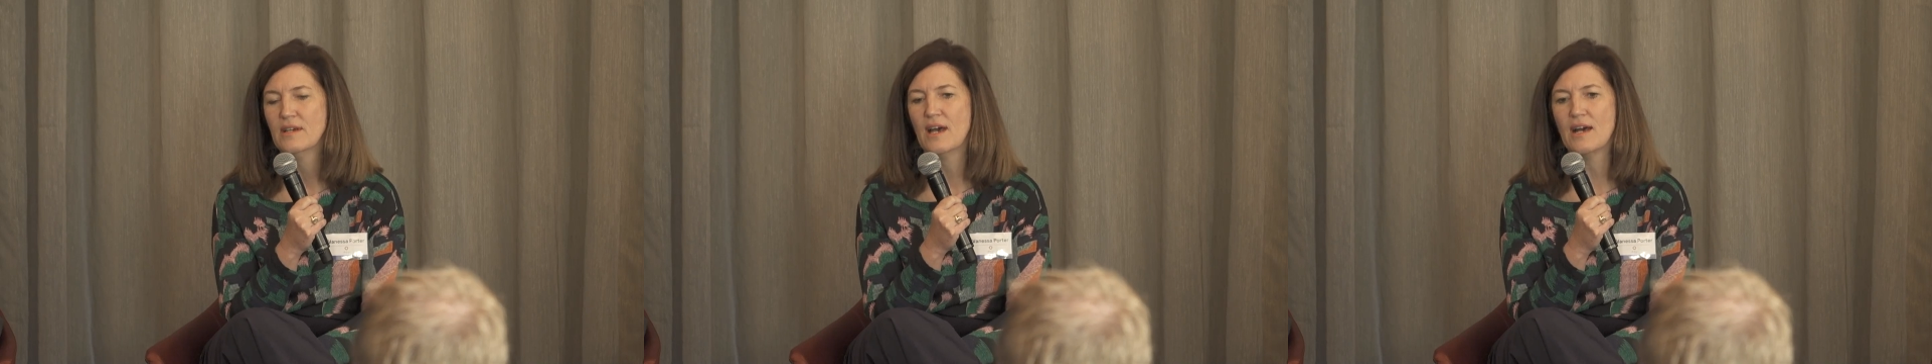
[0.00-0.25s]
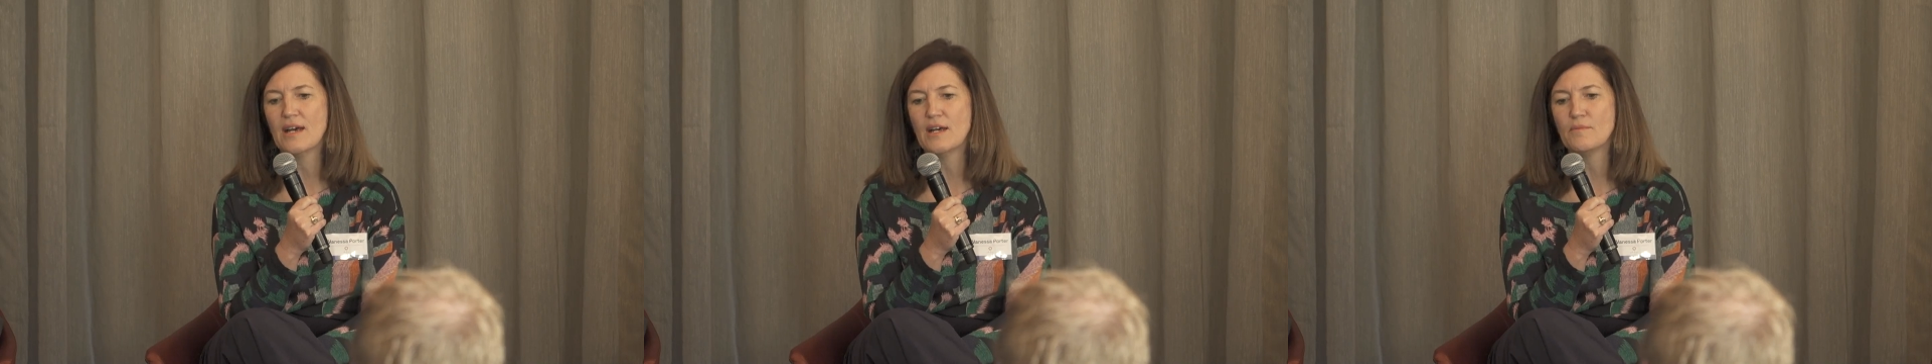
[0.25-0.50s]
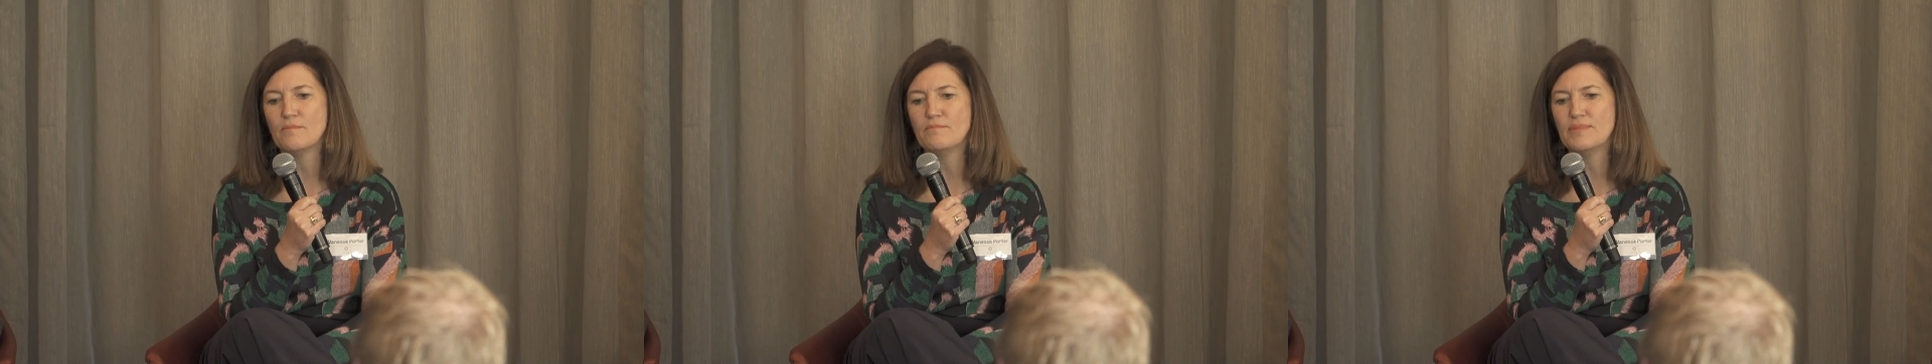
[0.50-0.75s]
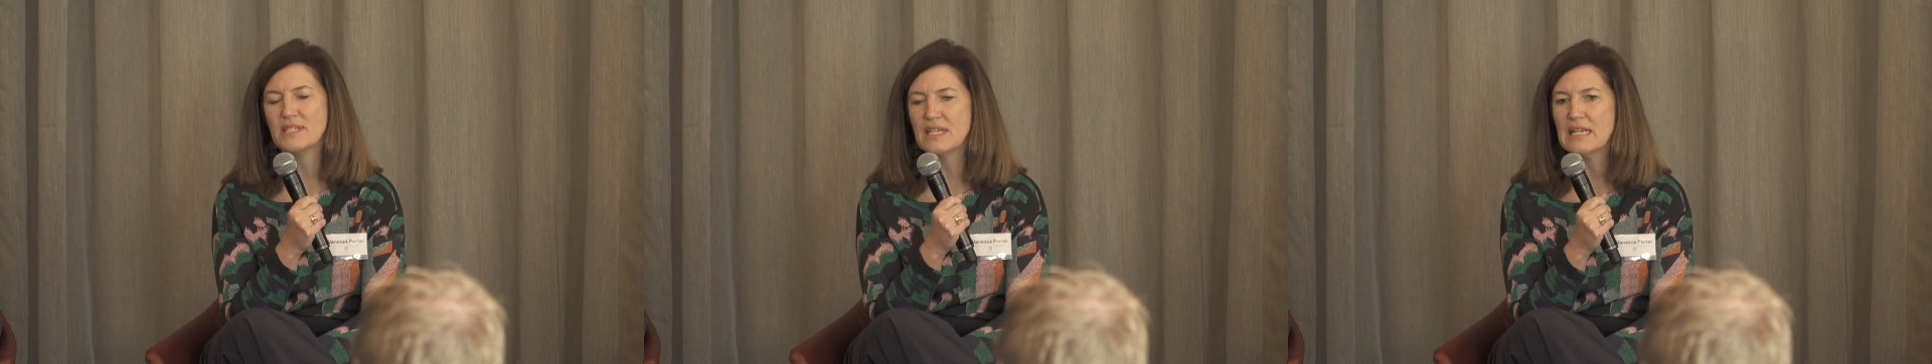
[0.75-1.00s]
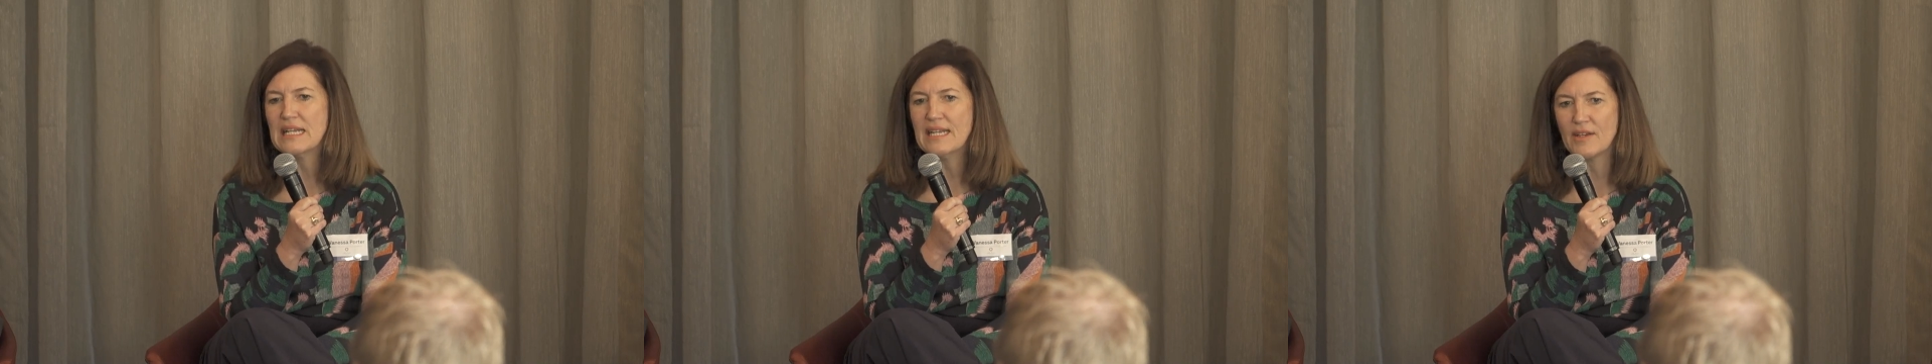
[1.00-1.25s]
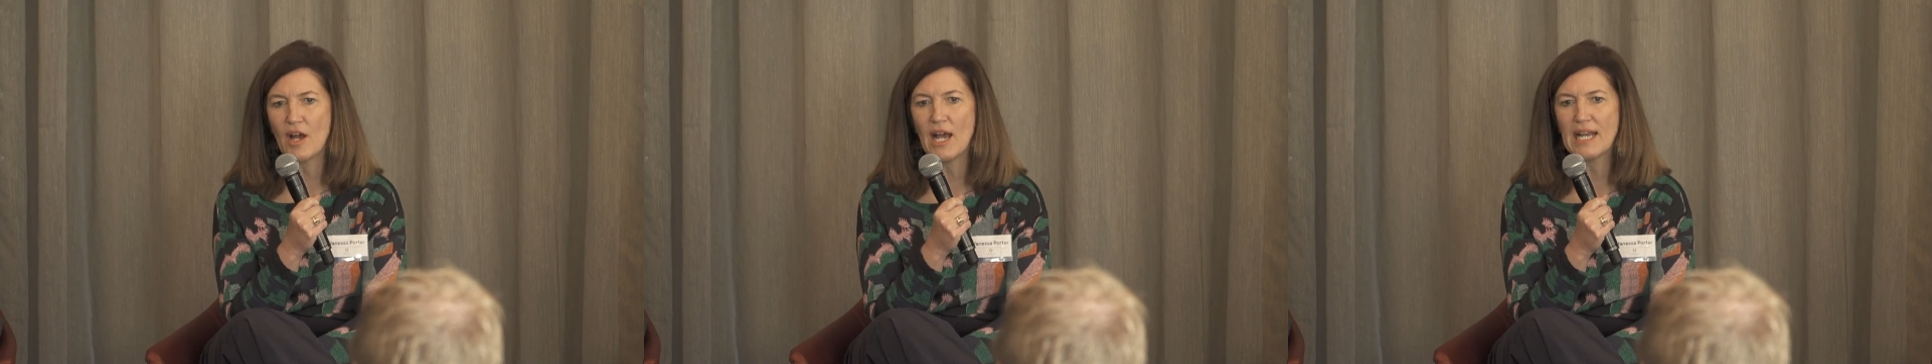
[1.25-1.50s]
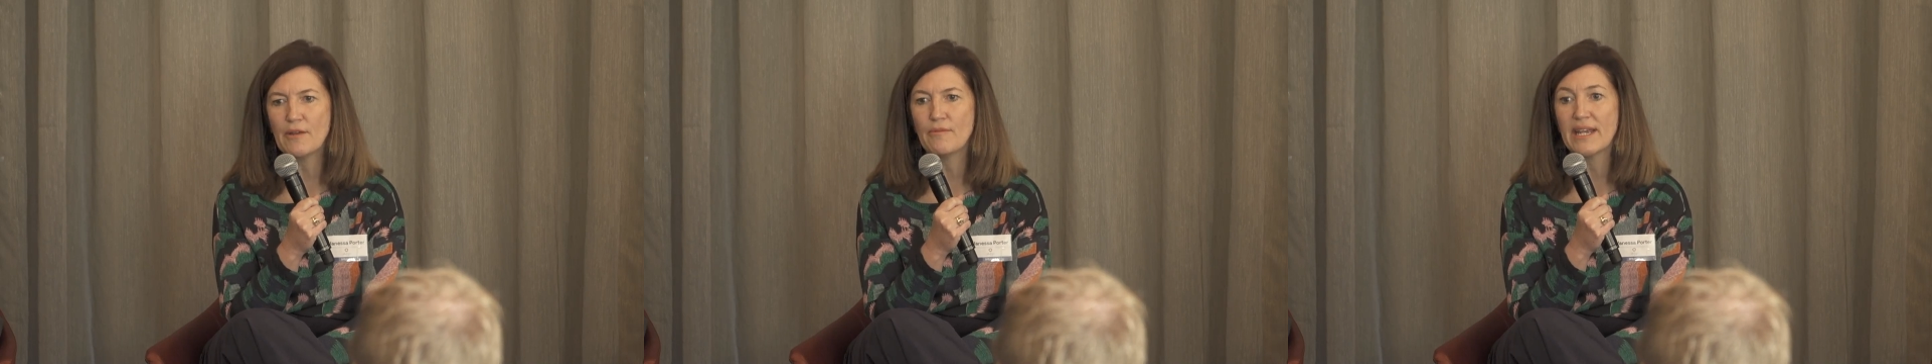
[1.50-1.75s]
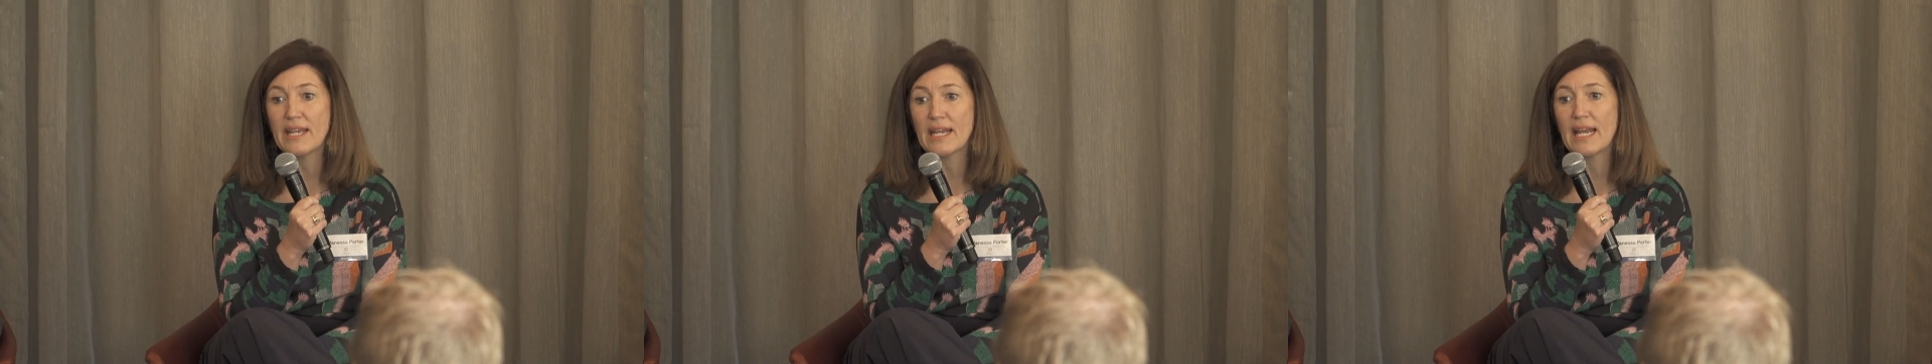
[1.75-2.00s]
particularly in highly
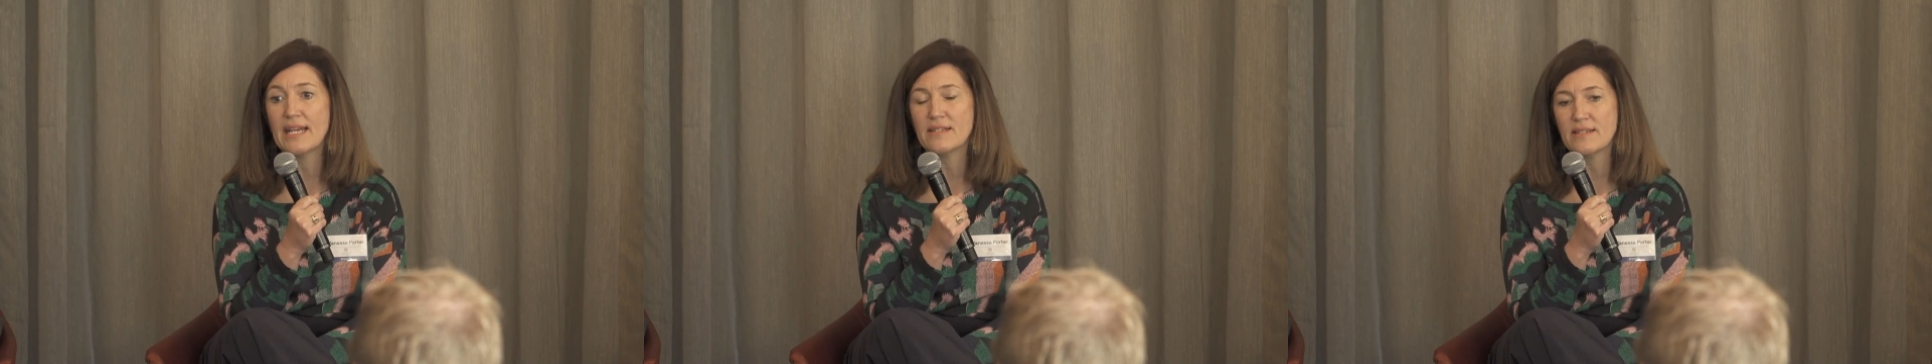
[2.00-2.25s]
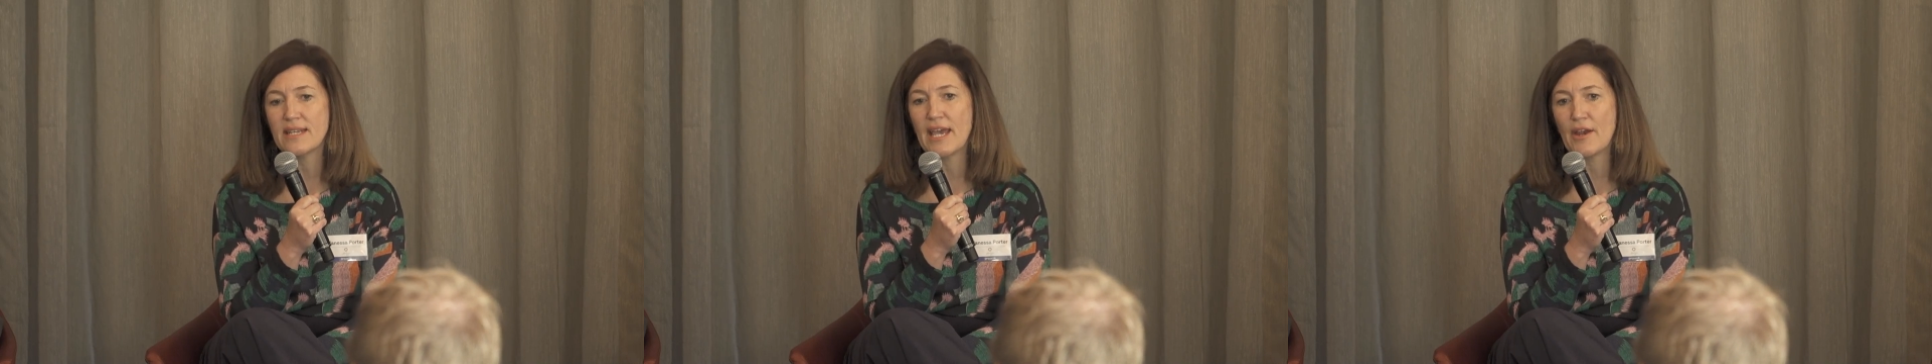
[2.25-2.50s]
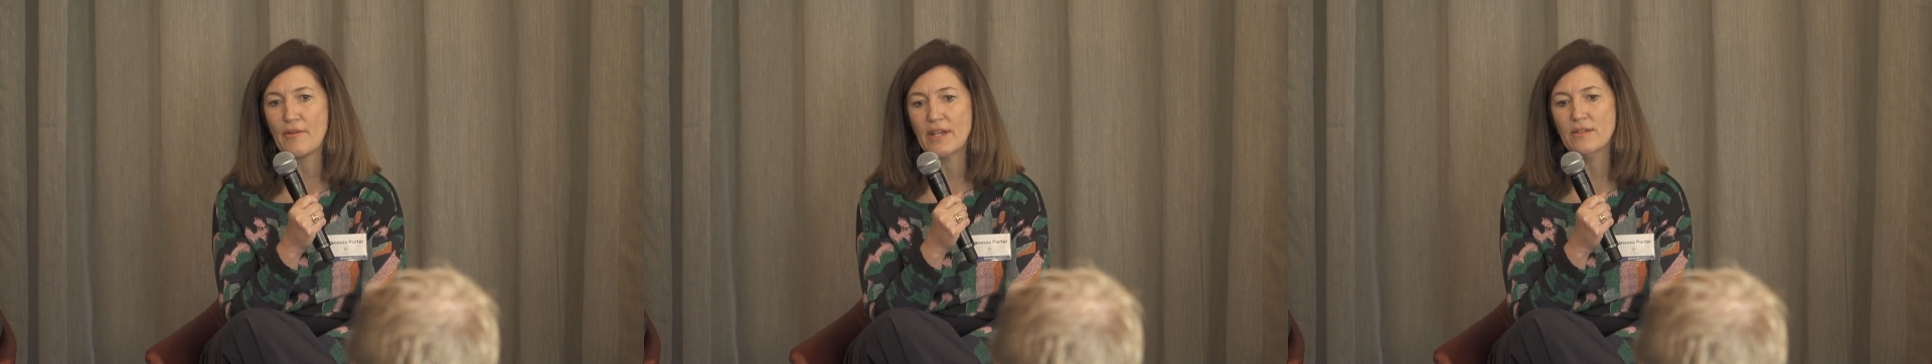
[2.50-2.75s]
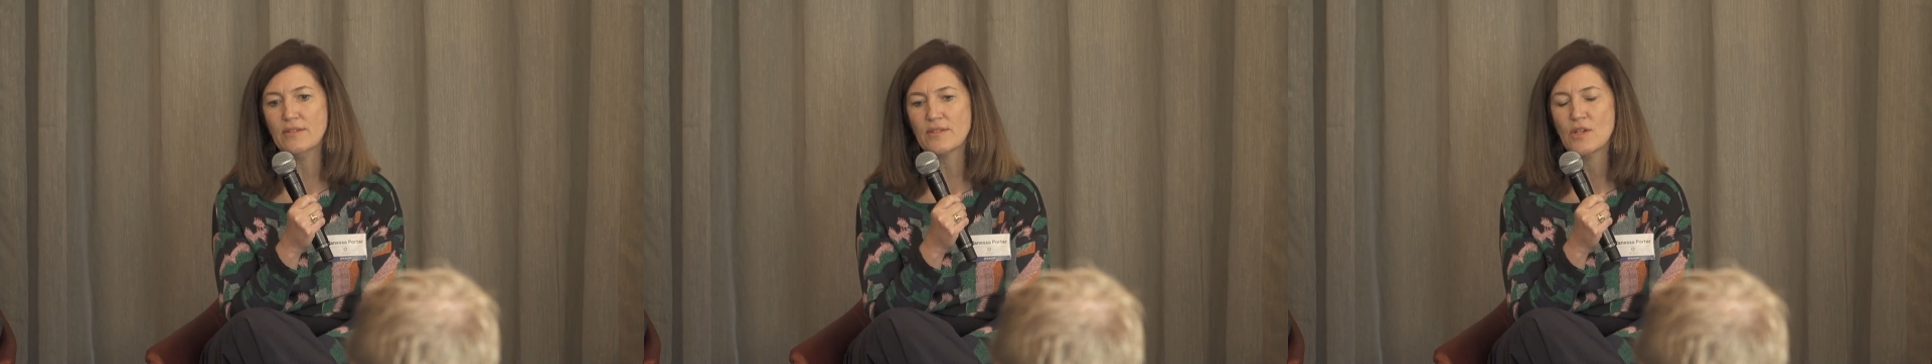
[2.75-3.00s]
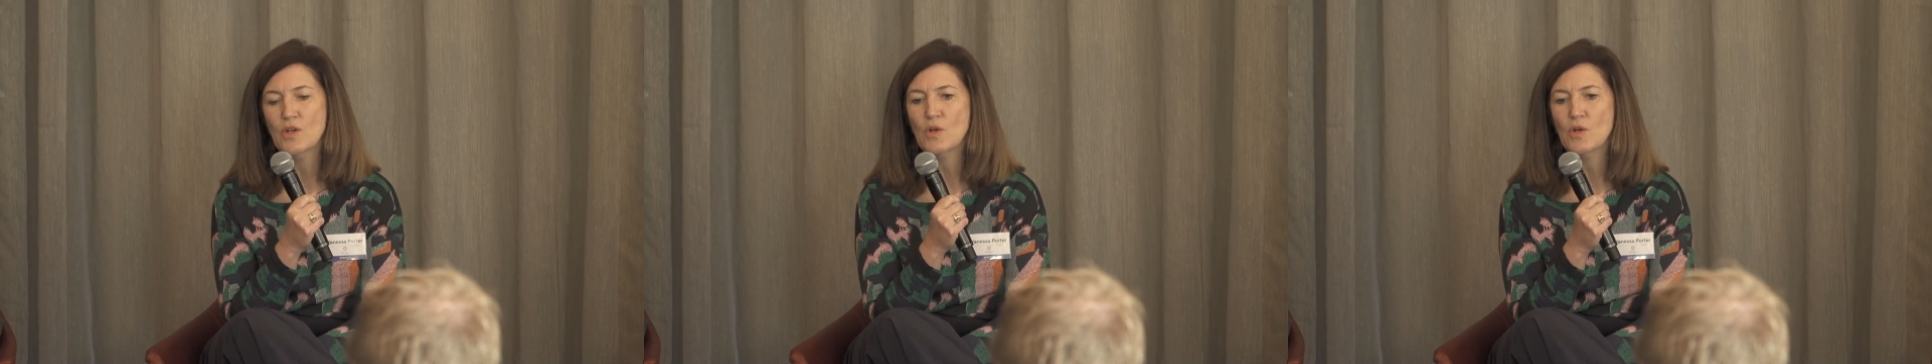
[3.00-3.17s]
regulated areas.